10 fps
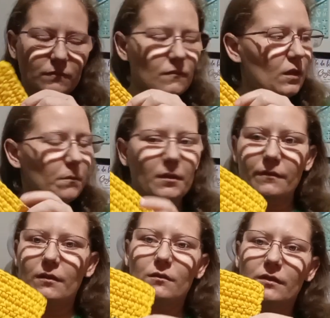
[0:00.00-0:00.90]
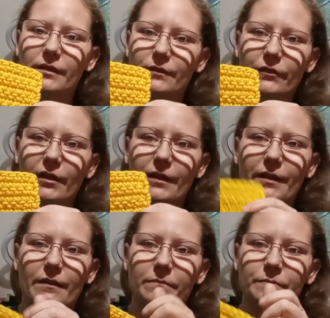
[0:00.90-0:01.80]
My throat's getting dry
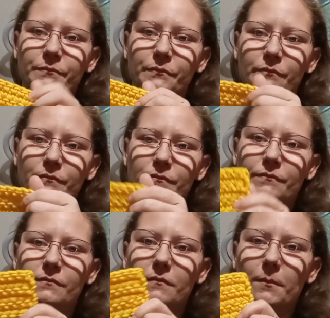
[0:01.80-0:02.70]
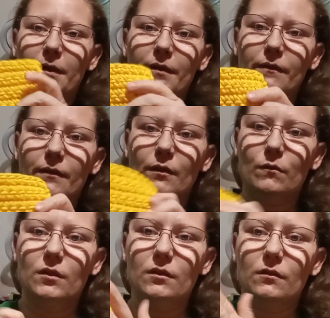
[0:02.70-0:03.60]
again. But they're
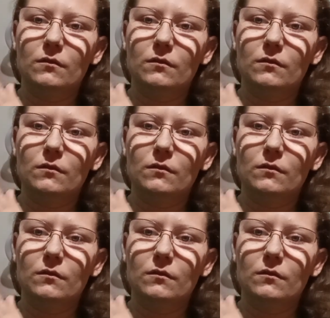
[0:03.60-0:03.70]
real